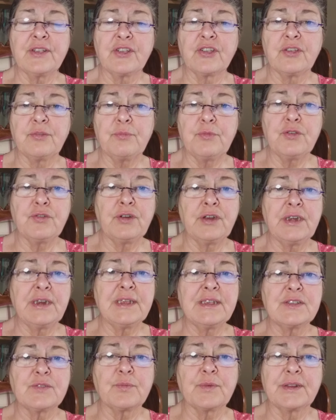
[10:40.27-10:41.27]

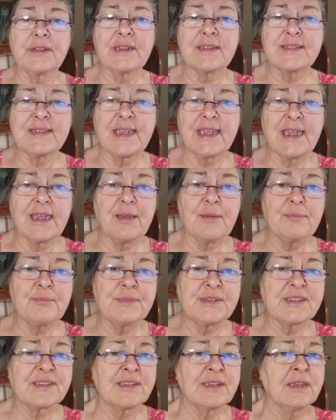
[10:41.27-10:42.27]
communities, when the
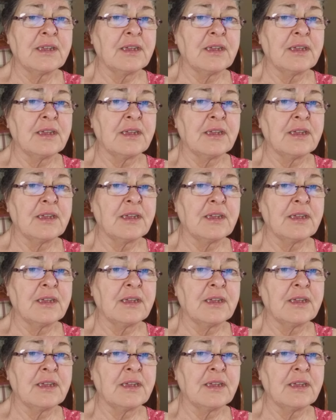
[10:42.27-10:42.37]
dams